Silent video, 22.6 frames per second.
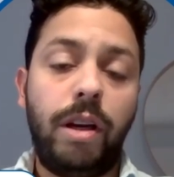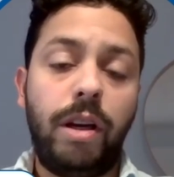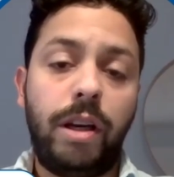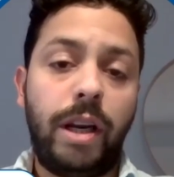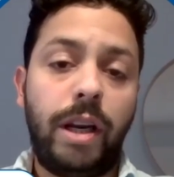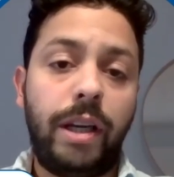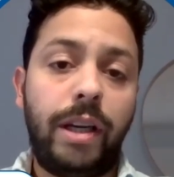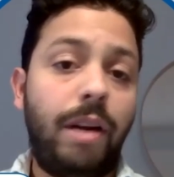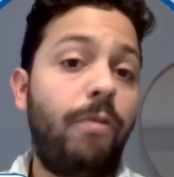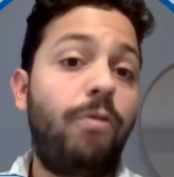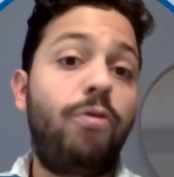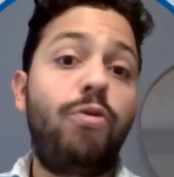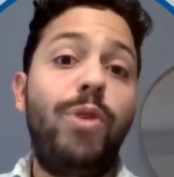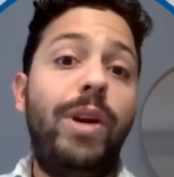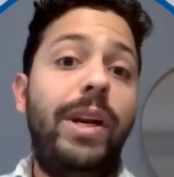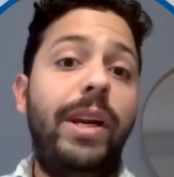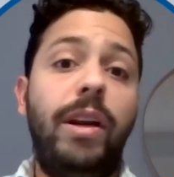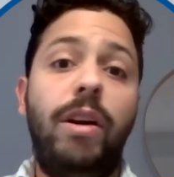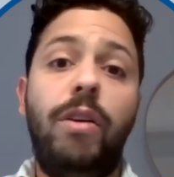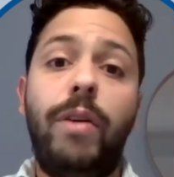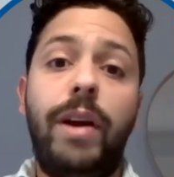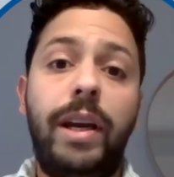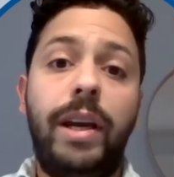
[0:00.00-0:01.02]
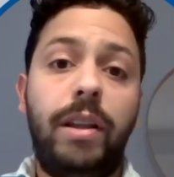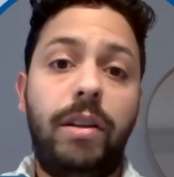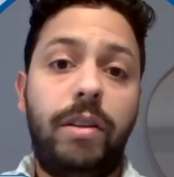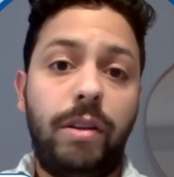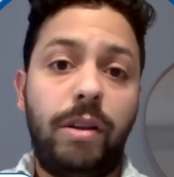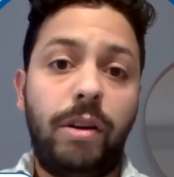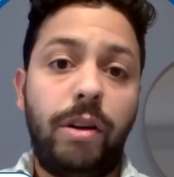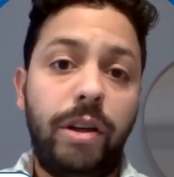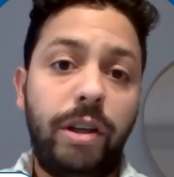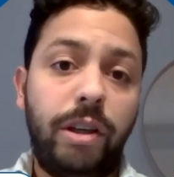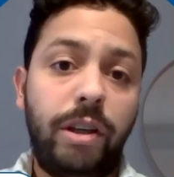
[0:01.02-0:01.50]
like a really great
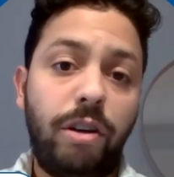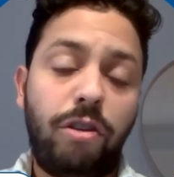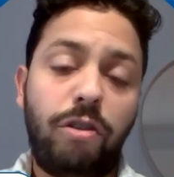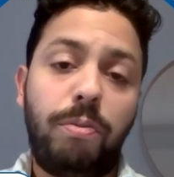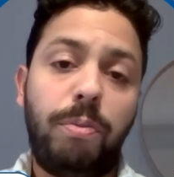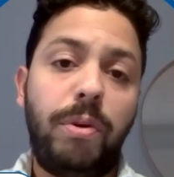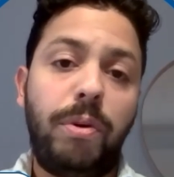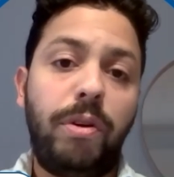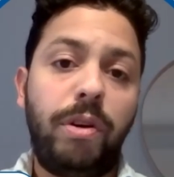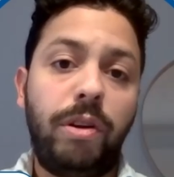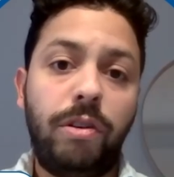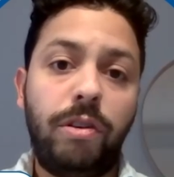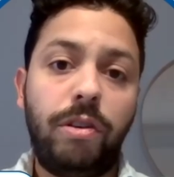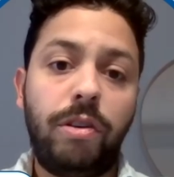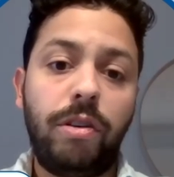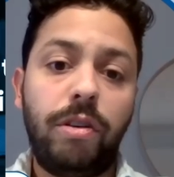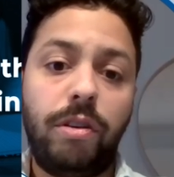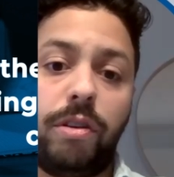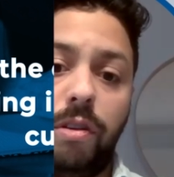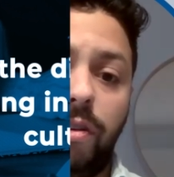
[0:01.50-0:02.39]
learning experience.